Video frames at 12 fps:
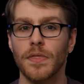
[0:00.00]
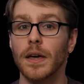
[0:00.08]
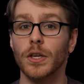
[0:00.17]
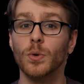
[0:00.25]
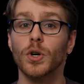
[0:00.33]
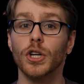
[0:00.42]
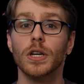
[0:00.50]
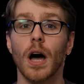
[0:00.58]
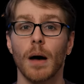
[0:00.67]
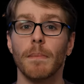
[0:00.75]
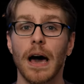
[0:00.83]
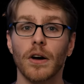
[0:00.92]
that you could
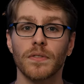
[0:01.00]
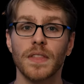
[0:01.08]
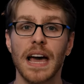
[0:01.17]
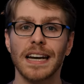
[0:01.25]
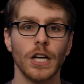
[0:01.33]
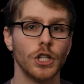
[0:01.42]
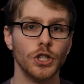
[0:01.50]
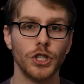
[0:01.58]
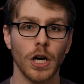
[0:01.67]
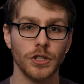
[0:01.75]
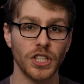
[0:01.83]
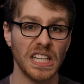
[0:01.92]
come out of that
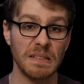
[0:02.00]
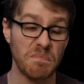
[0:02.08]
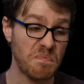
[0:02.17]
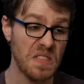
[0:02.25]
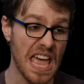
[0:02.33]
judging